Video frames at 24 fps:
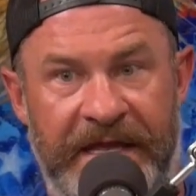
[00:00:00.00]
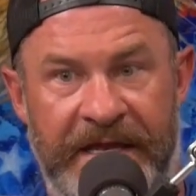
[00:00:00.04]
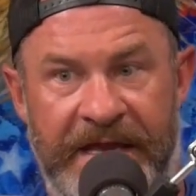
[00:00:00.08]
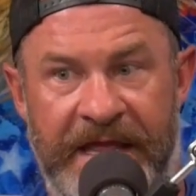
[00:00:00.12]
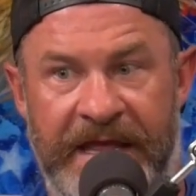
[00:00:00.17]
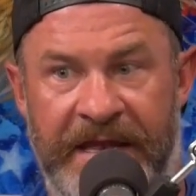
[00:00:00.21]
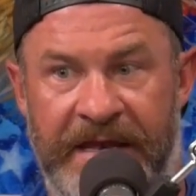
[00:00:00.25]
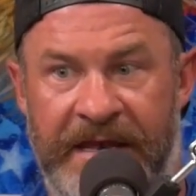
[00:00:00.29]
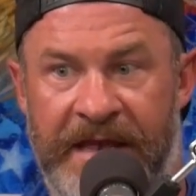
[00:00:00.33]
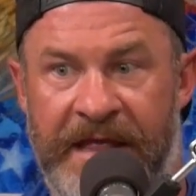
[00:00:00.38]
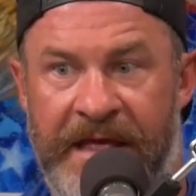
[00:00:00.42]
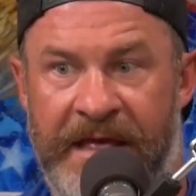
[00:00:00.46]
And,
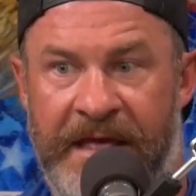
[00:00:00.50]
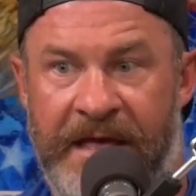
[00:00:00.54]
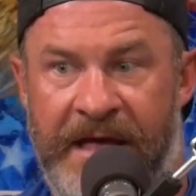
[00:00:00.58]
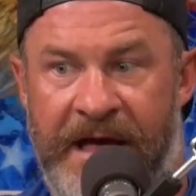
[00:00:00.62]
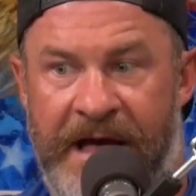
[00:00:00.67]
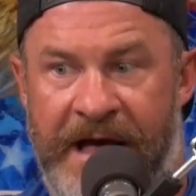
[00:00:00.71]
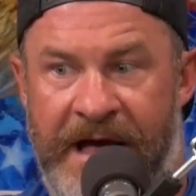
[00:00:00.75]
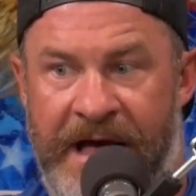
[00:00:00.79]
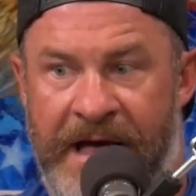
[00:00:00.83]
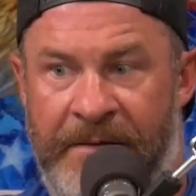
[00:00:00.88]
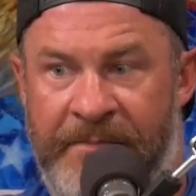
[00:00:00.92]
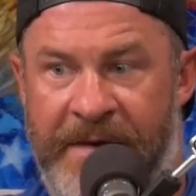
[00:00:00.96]
and
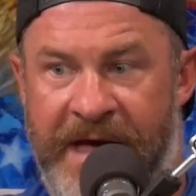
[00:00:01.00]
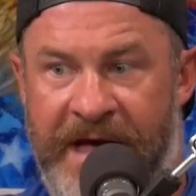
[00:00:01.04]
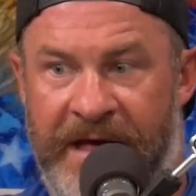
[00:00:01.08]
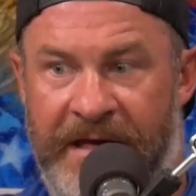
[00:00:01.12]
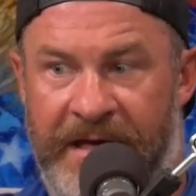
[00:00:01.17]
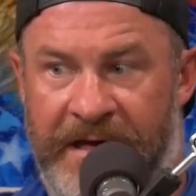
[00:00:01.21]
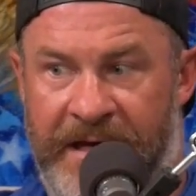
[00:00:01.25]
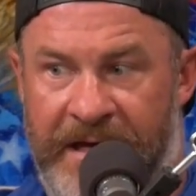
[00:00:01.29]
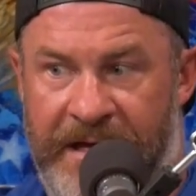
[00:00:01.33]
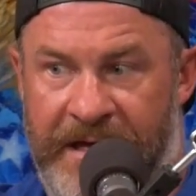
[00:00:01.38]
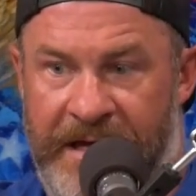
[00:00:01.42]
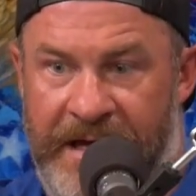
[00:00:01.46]
I'm
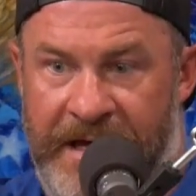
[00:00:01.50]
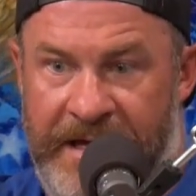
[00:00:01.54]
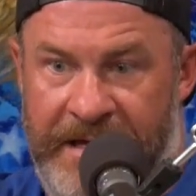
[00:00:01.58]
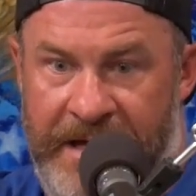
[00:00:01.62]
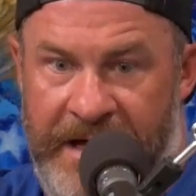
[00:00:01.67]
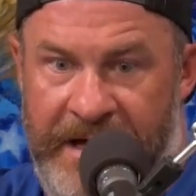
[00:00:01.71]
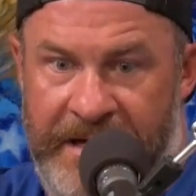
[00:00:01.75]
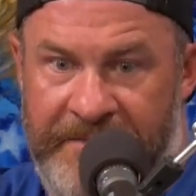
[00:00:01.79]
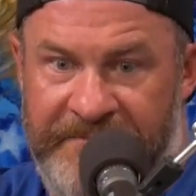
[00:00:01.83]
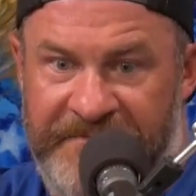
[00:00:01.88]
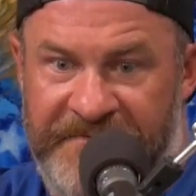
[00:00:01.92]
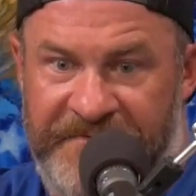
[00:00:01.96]
at, I,
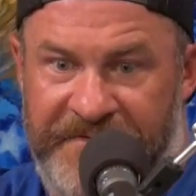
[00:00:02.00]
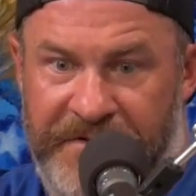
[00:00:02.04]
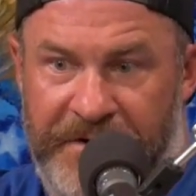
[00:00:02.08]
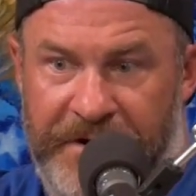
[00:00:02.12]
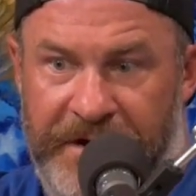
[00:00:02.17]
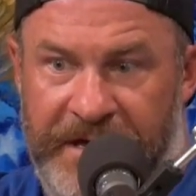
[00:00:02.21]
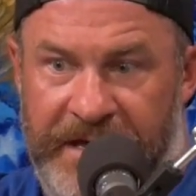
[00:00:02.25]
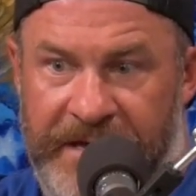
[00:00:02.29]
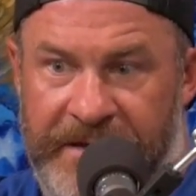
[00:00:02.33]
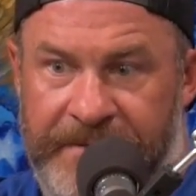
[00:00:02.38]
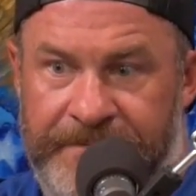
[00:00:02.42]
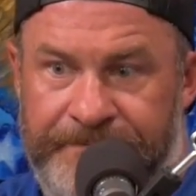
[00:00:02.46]
I I'm
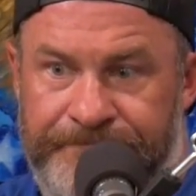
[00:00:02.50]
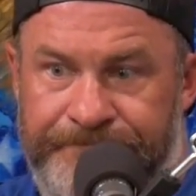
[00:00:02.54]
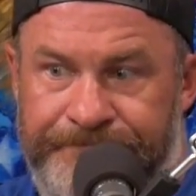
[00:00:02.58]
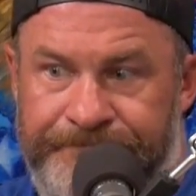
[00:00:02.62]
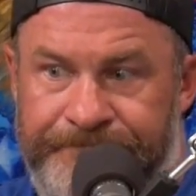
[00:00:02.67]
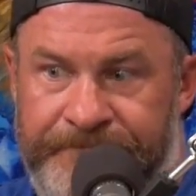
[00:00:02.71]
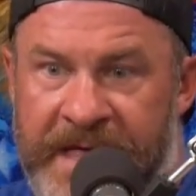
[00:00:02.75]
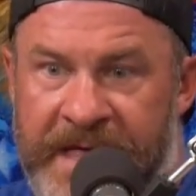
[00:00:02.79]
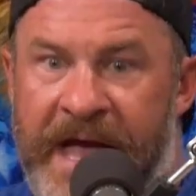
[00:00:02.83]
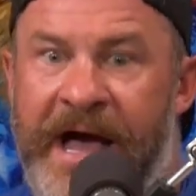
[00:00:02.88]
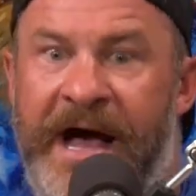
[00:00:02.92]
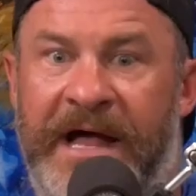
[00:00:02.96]
very
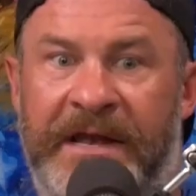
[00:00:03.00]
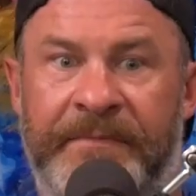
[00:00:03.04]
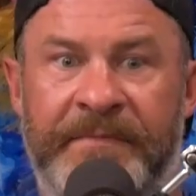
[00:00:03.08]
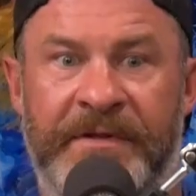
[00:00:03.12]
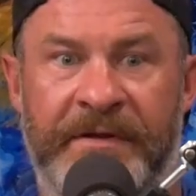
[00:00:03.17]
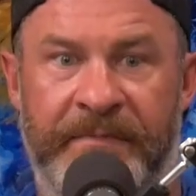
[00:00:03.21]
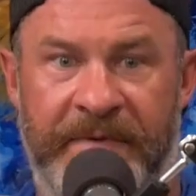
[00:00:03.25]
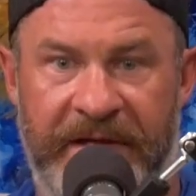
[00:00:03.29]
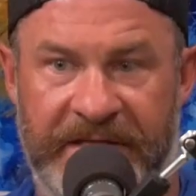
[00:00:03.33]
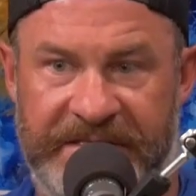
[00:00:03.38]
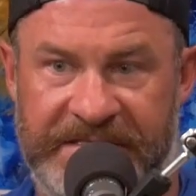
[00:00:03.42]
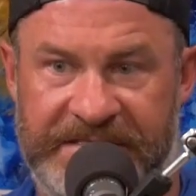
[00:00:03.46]

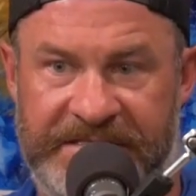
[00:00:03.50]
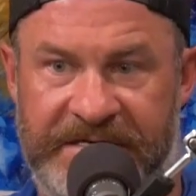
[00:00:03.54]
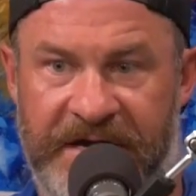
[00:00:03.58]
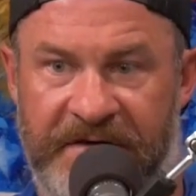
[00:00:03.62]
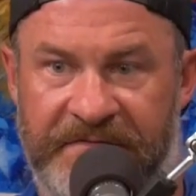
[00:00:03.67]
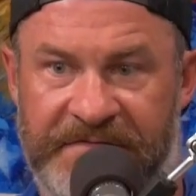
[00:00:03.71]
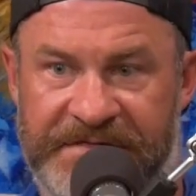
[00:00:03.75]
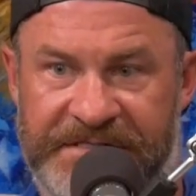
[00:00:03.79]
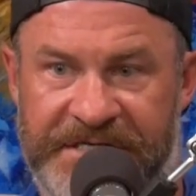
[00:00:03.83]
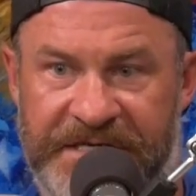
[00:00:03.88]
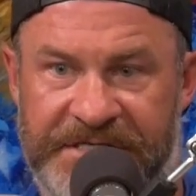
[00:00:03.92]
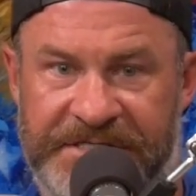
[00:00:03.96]
adamant about this
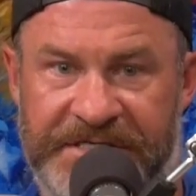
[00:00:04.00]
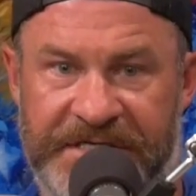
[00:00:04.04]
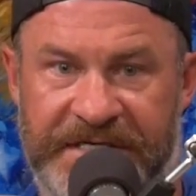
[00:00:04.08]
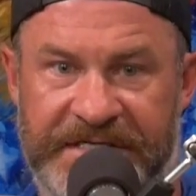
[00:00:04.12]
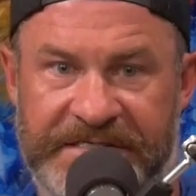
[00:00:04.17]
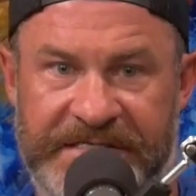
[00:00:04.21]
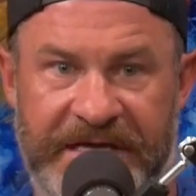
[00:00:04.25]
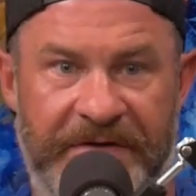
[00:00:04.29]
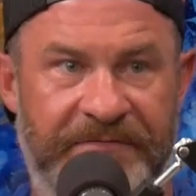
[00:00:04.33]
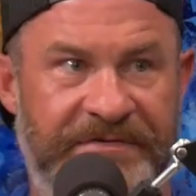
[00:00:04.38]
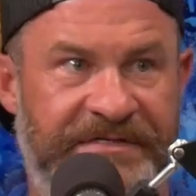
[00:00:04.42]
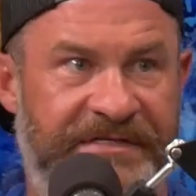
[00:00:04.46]
conversation
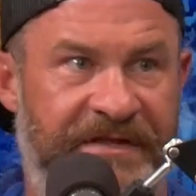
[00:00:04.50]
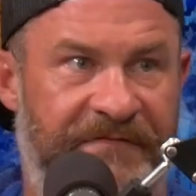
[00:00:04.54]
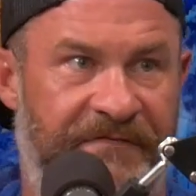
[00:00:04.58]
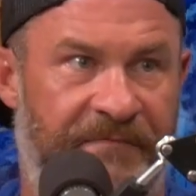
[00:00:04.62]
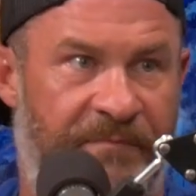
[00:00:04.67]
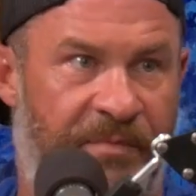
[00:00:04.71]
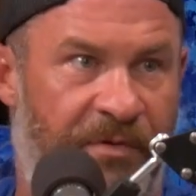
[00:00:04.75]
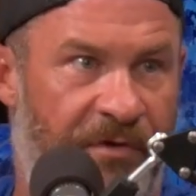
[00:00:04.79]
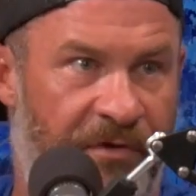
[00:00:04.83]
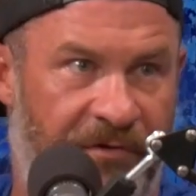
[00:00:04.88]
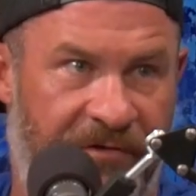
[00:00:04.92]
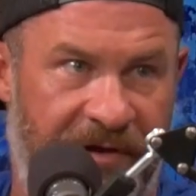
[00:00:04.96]
because I was never
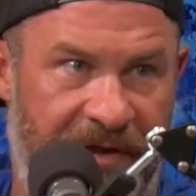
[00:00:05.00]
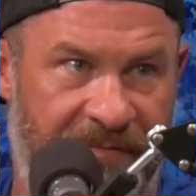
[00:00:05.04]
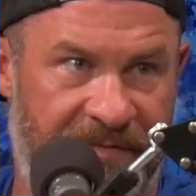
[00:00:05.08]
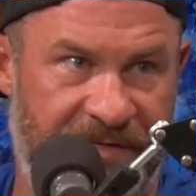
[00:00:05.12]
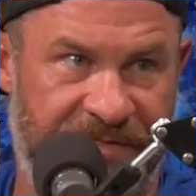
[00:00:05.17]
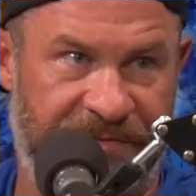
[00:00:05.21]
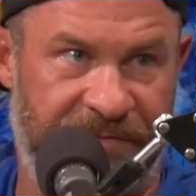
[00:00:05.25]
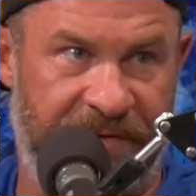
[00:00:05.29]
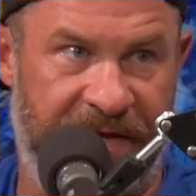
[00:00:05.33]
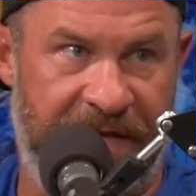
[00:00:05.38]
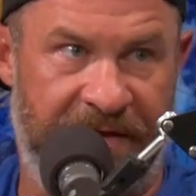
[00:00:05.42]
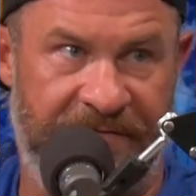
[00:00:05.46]
programmed
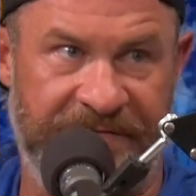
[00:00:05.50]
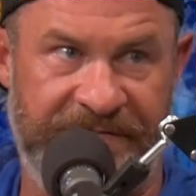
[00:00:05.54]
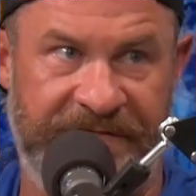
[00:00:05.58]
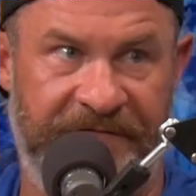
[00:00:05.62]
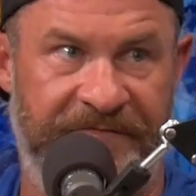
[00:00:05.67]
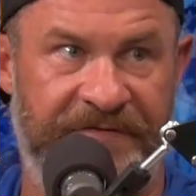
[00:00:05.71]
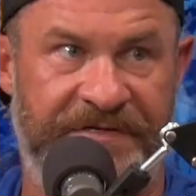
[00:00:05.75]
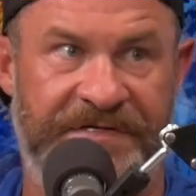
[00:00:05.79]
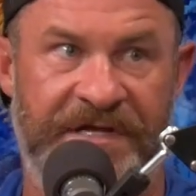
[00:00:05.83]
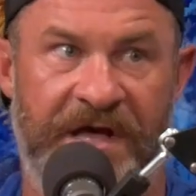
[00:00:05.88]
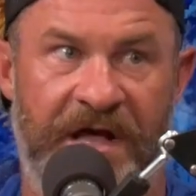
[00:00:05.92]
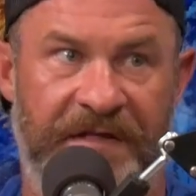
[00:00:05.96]
this way. I was
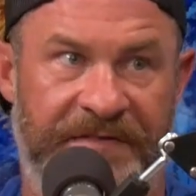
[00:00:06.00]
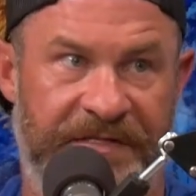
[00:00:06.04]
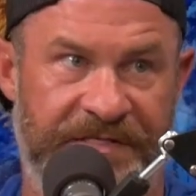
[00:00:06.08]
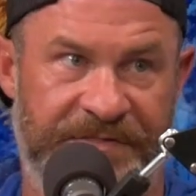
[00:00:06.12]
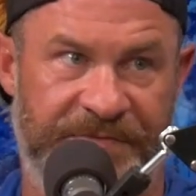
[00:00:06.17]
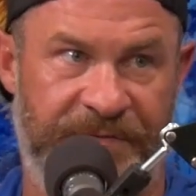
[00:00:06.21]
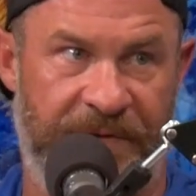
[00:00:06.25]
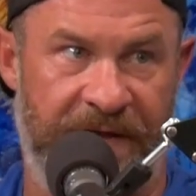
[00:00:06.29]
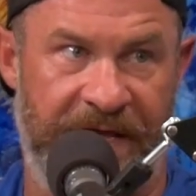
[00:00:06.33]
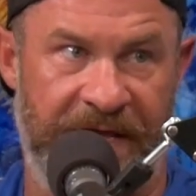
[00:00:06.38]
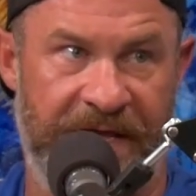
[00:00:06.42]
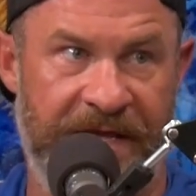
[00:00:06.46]
never taught
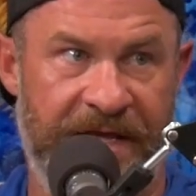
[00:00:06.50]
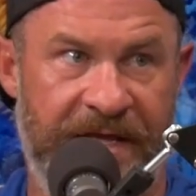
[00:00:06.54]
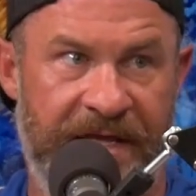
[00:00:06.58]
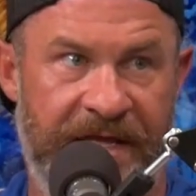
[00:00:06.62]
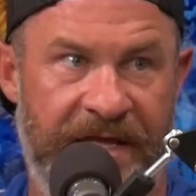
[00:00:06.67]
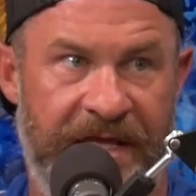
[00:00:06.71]
this way.